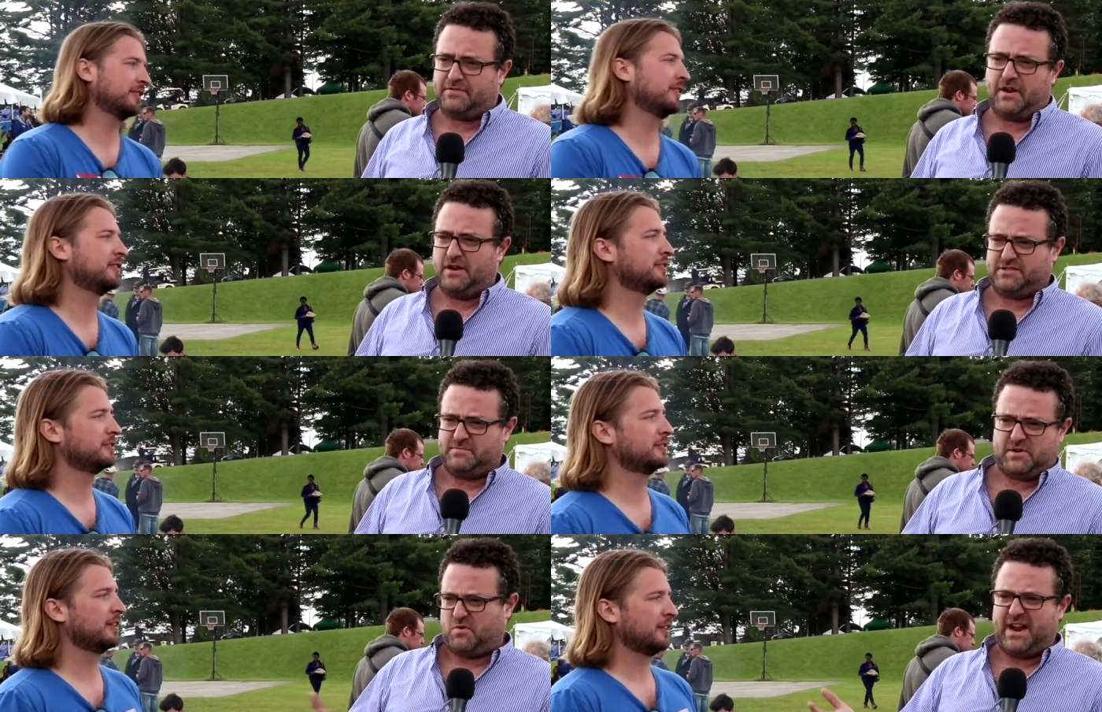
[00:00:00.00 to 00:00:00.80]
Speaker 1: thought he was gonna
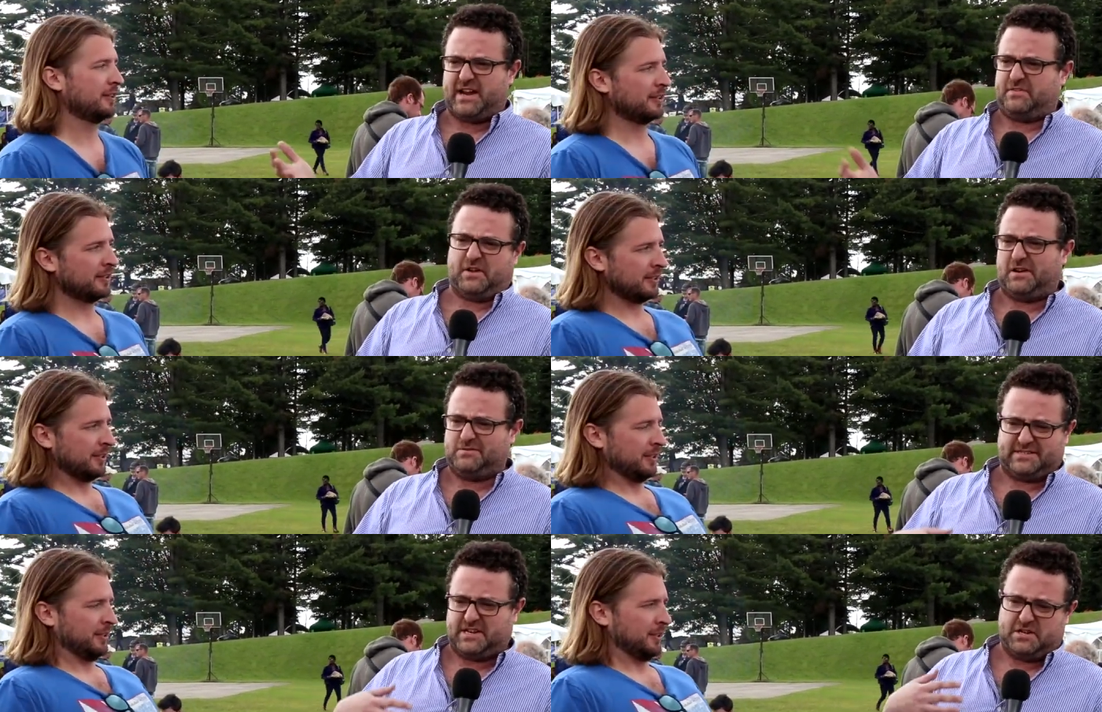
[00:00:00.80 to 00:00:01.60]
be great. I thought he
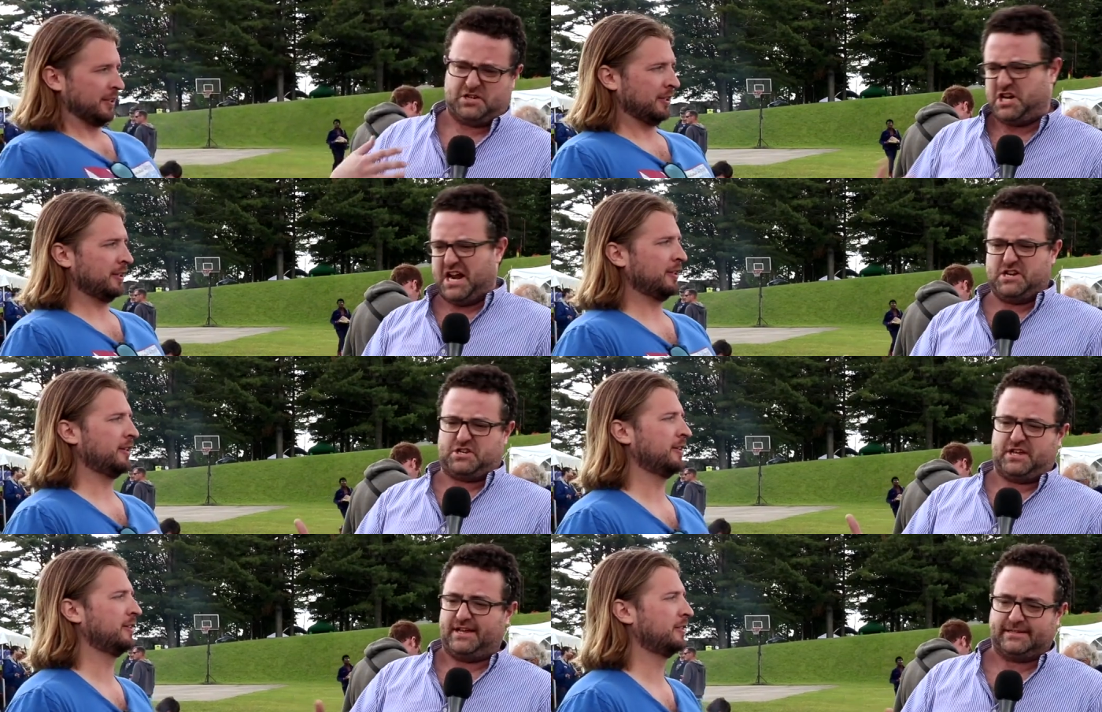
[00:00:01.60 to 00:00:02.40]
was gonna change
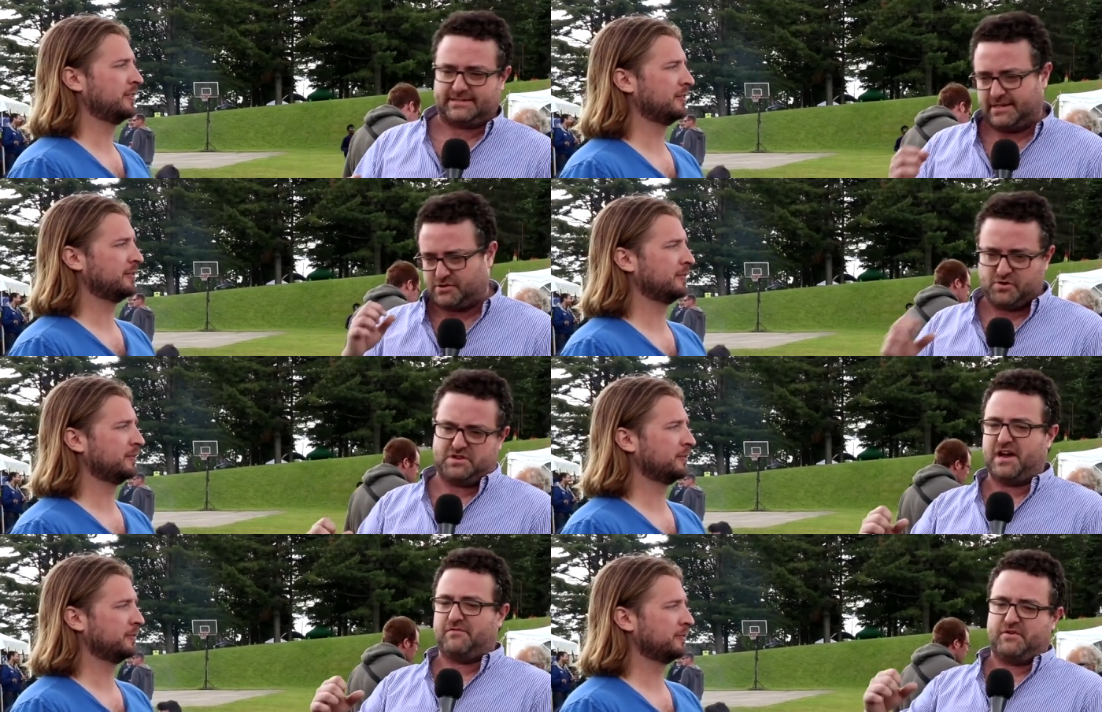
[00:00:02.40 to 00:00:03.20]
things and good
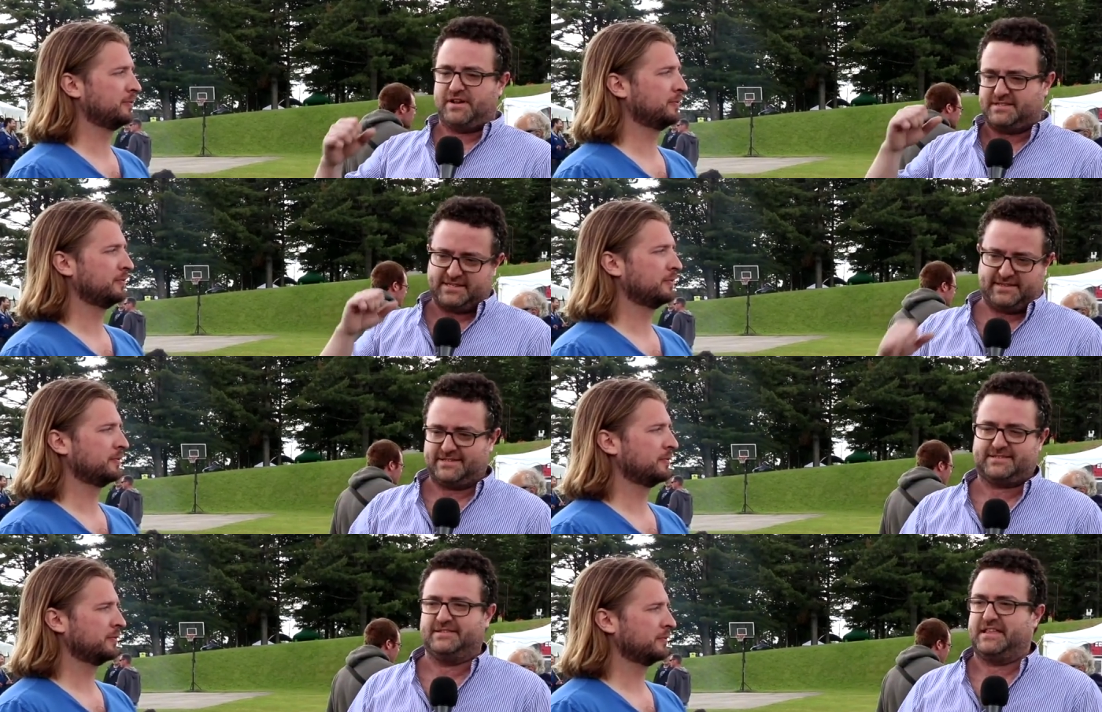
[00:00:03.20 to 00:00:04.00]
governance and
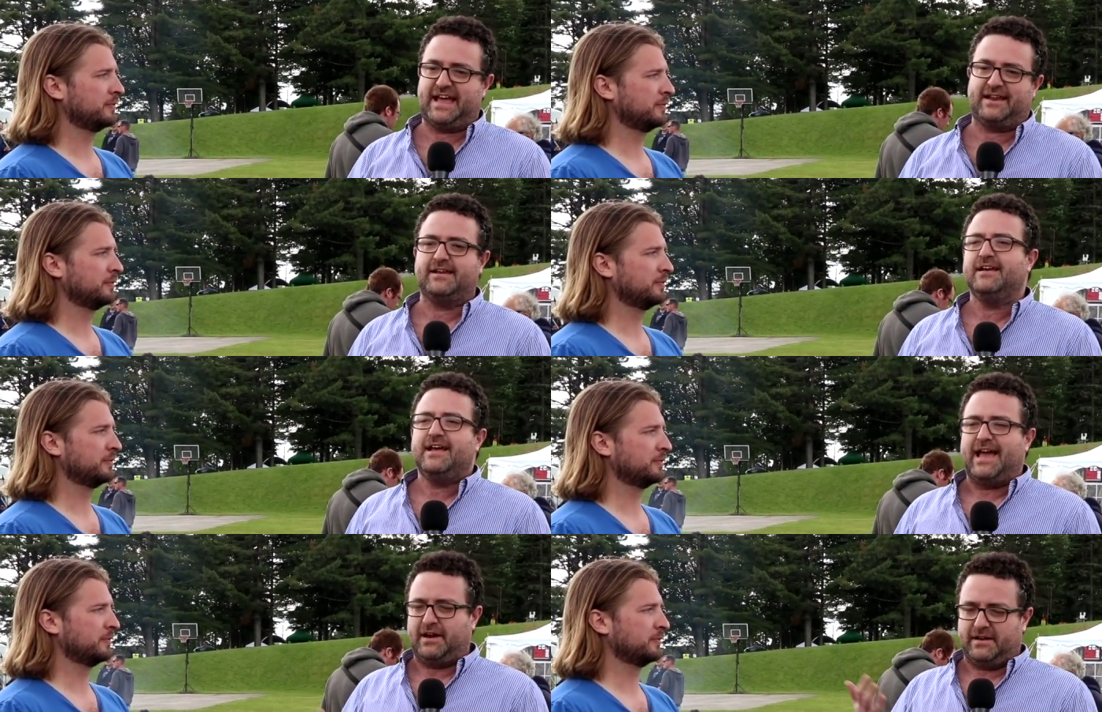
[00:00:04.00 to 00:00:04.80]
this and that.
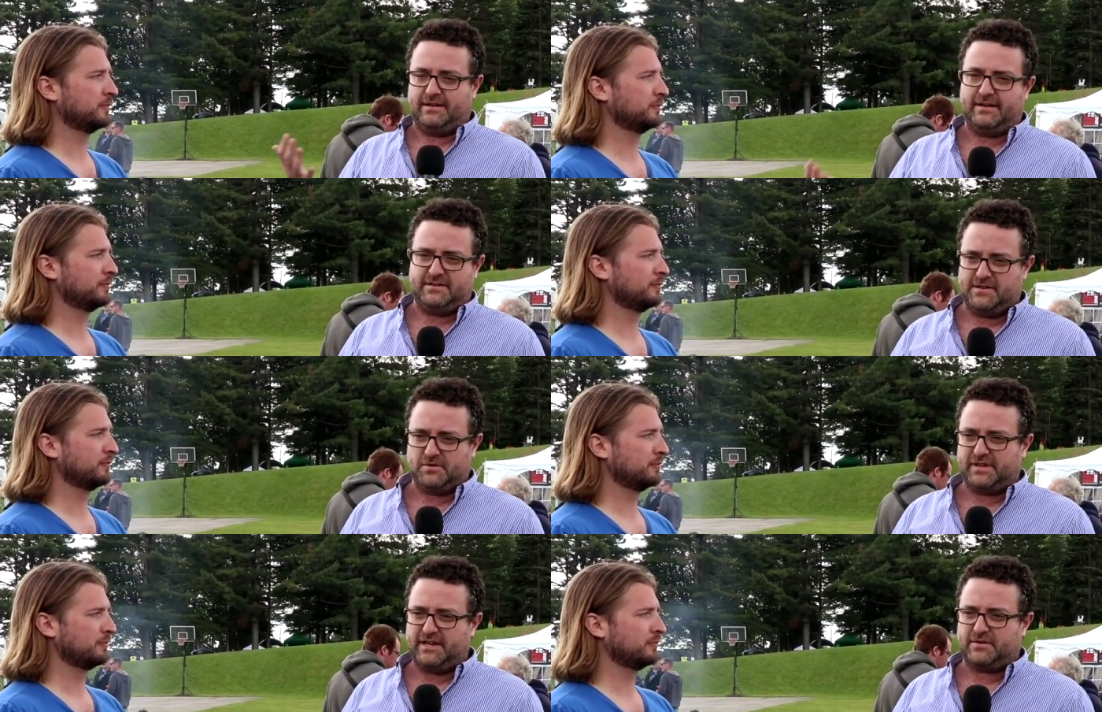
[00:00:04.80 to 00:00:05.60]
And a year
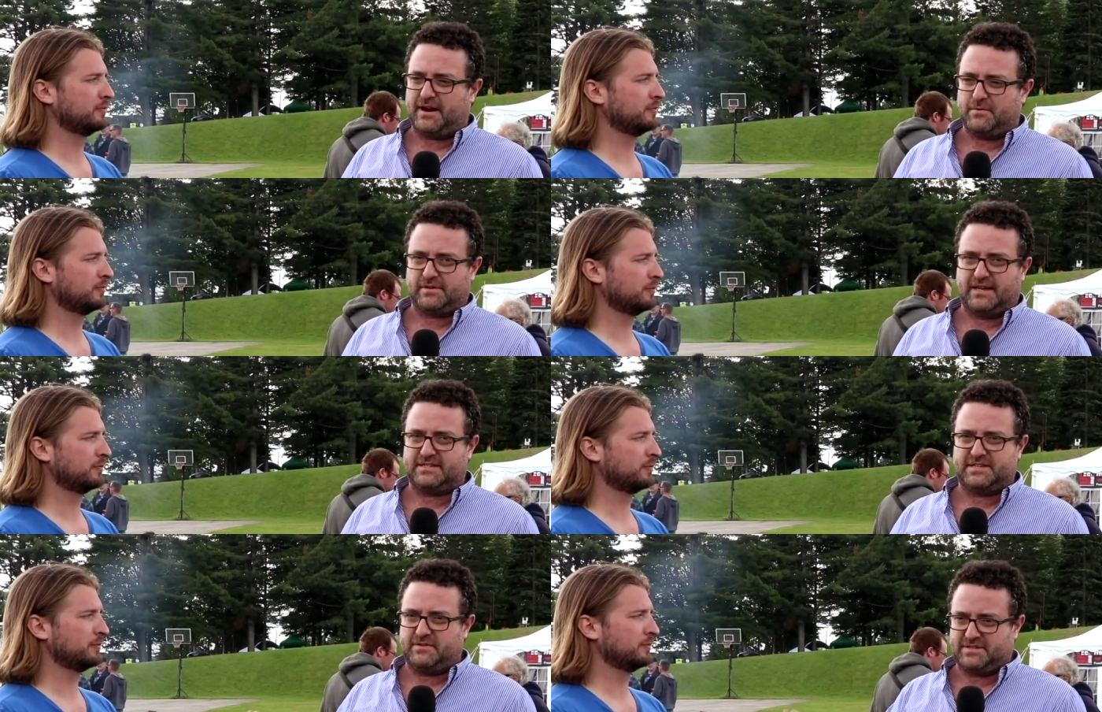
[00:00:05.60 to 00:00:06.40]
later, I
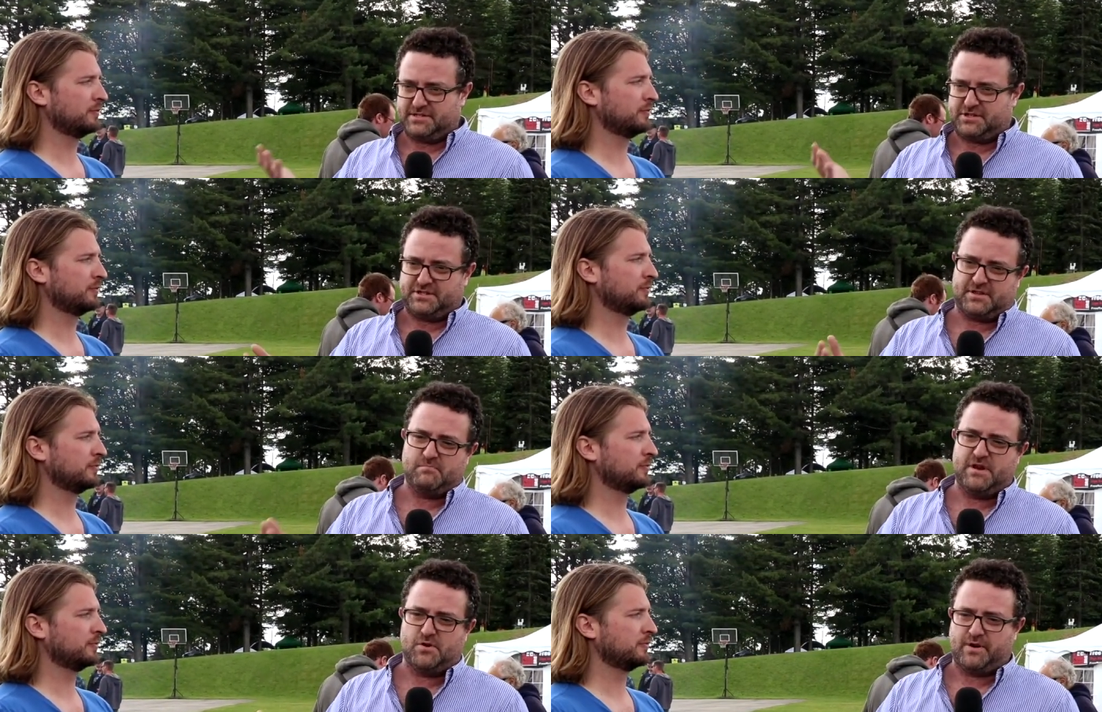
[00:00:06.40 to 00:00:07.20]
realized, no, this is just the
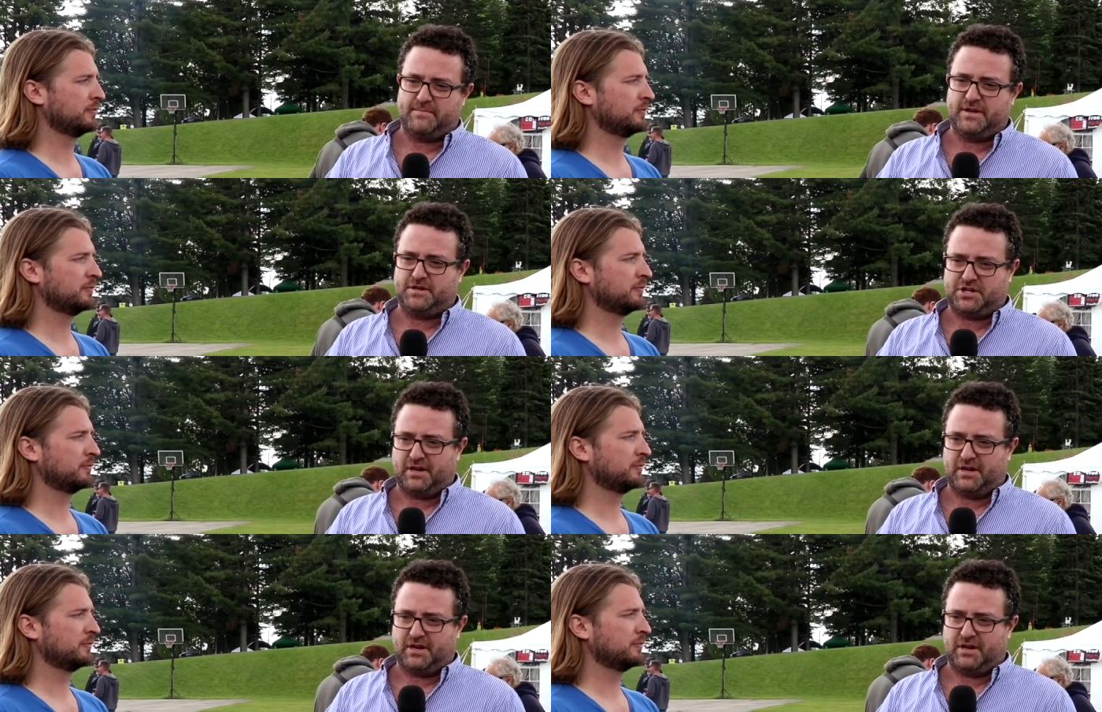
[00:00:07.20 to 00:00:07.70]
mirror image